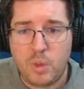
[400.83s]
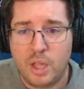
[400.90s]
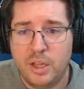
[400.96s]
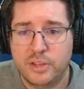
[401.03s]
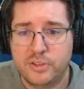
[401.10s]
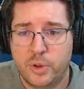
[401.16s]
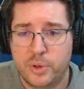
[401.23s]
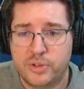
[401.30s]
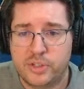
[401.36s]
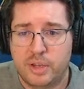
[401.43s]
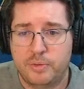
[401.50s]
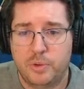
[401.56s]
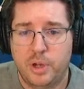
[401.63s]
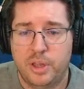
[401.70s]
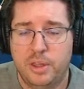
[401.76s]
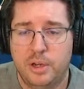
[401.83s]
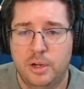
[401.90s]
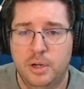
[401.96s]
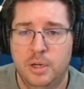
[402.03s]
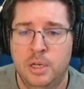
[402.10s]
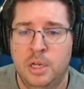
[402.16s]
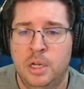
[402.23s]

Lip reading: Let's go to Sephiroth here